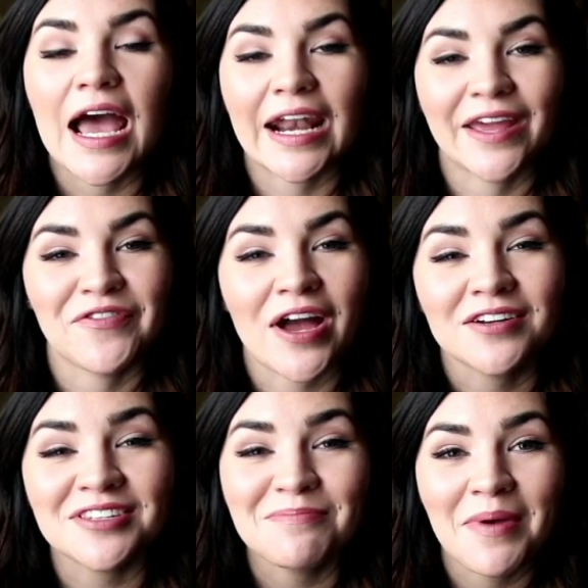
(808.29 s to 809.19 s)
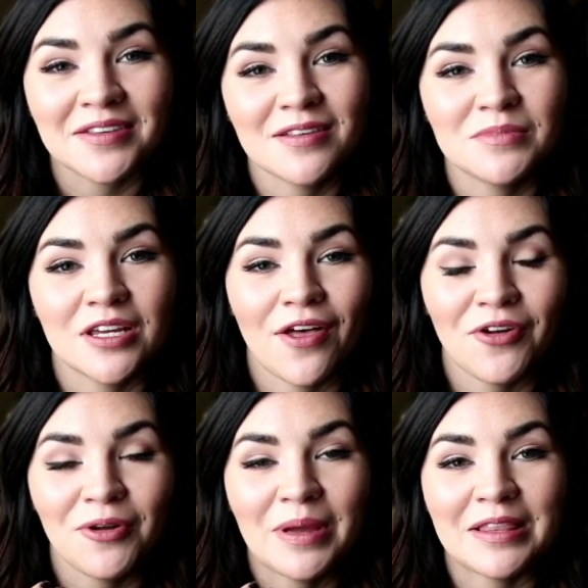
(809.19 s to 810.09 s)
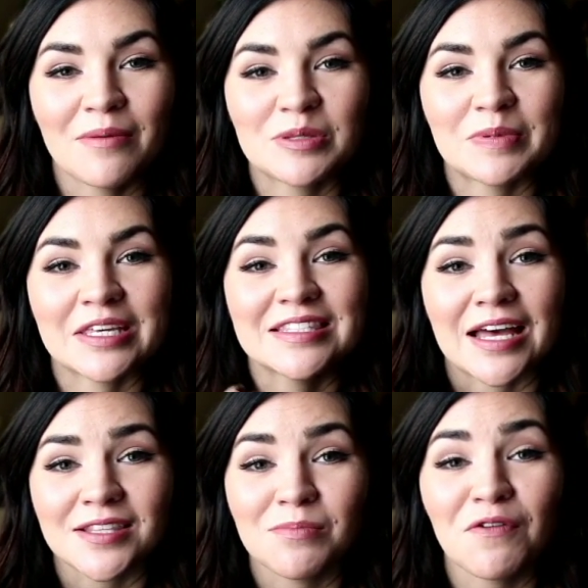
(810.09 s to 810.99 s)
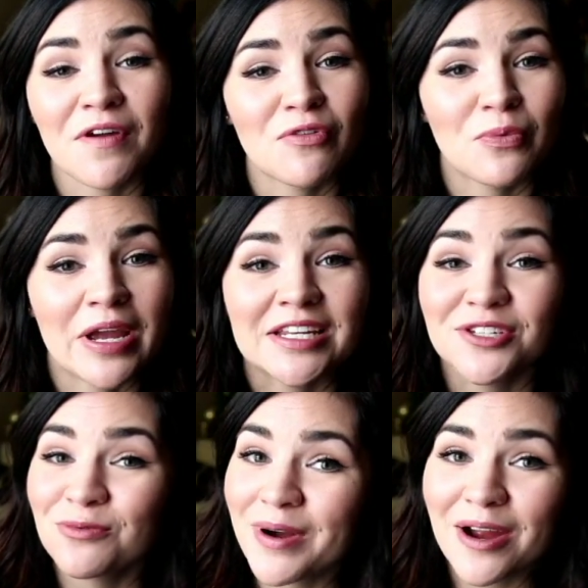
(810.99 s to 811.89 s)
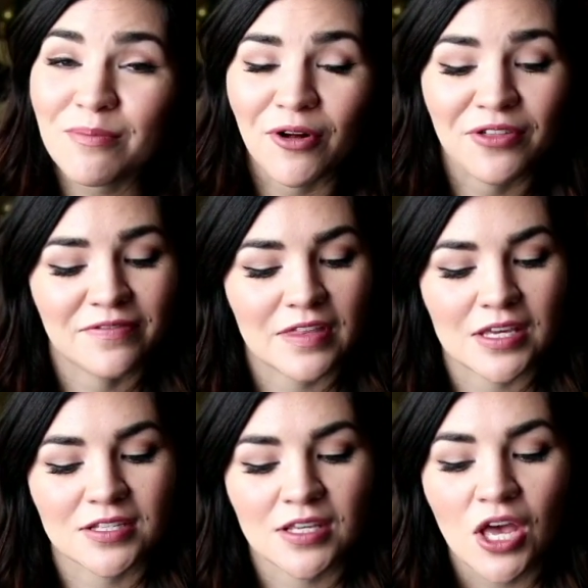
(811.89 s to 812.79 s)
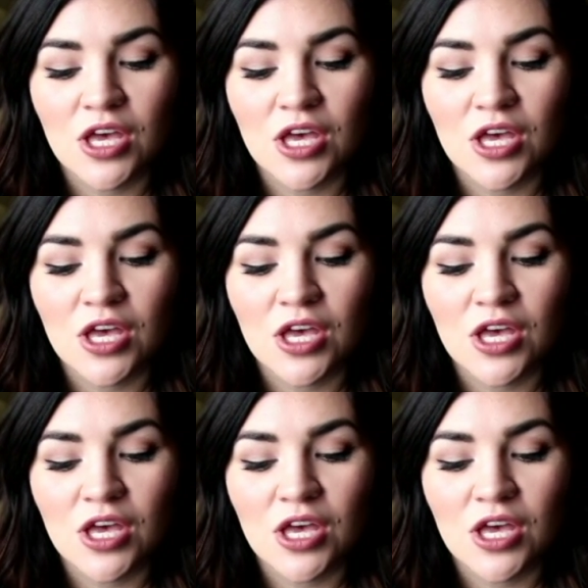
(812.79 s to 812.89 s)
And I have actually mixed them together on my lips because that's my favorite way to wear both of these.